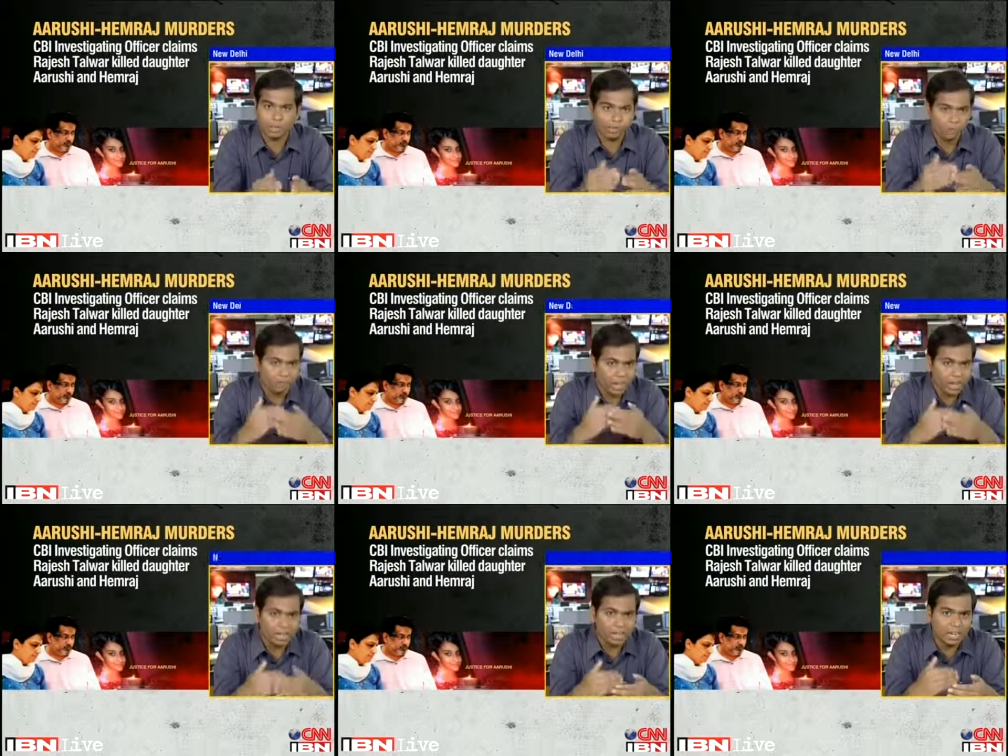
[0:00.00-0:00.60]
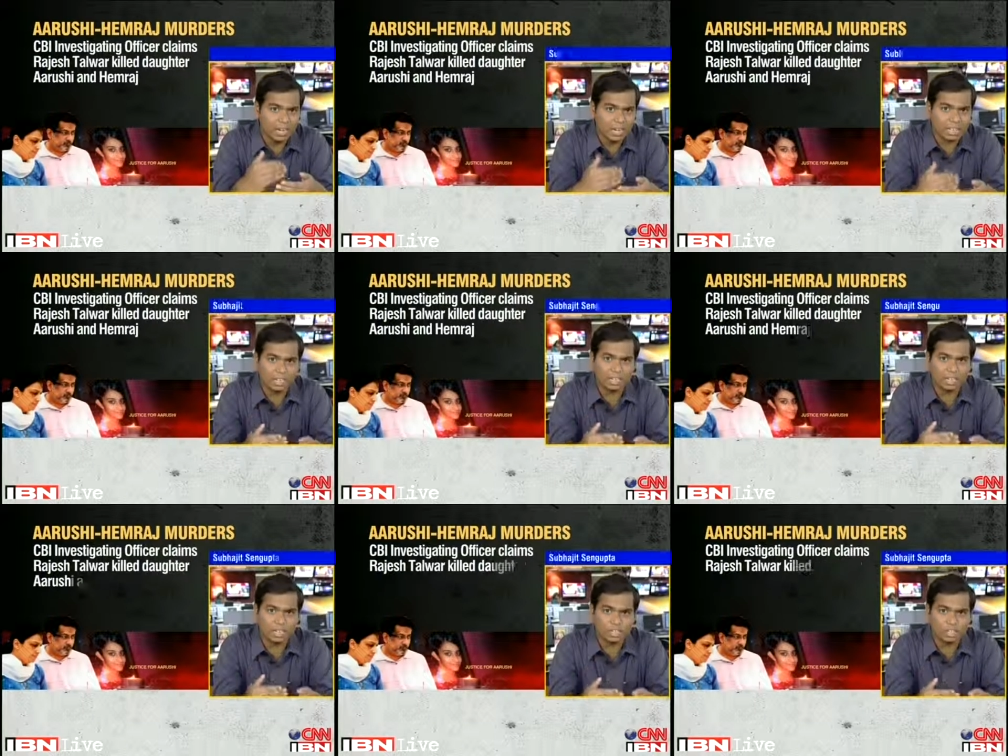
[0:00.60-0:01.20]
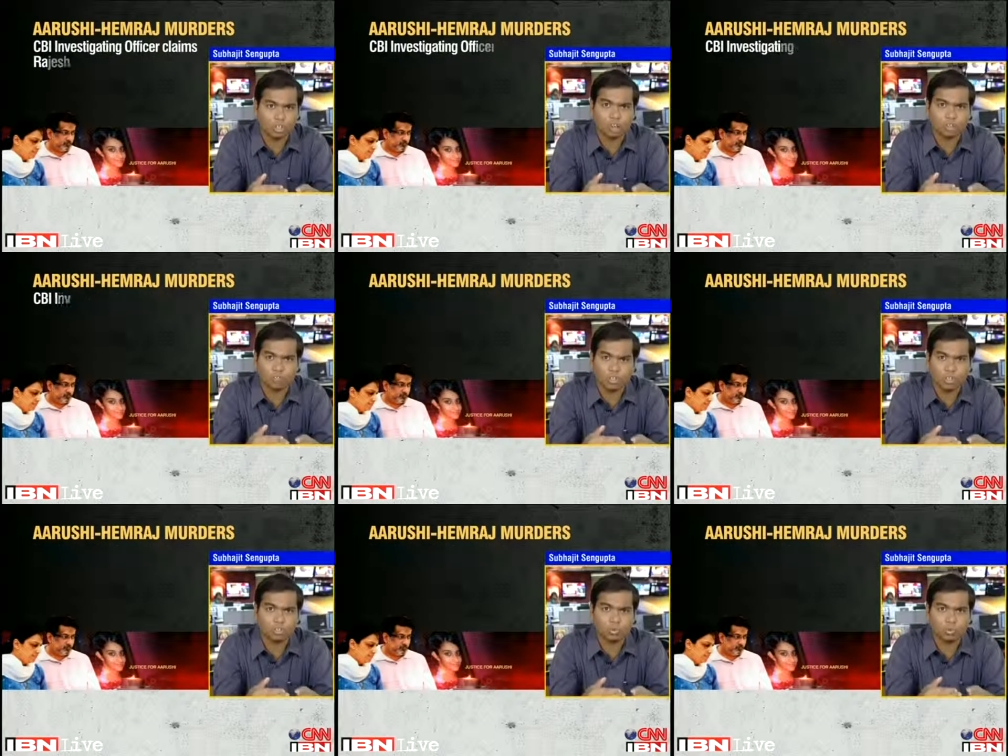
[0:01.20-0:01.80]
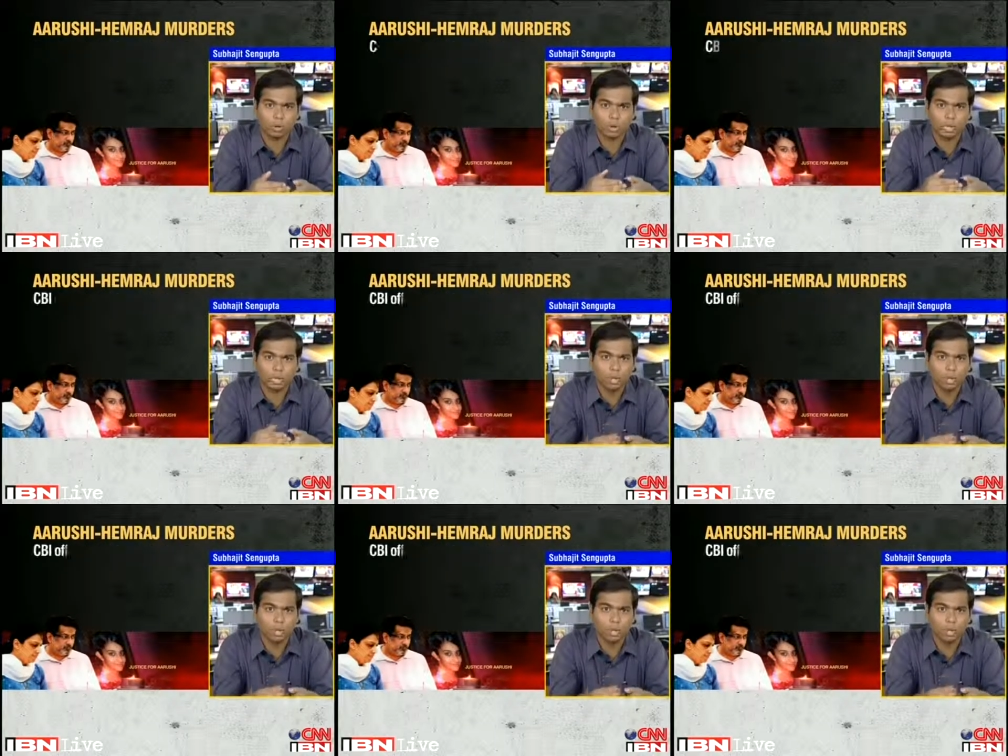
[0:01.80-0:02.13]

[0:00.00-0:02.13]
very late stage of this trial.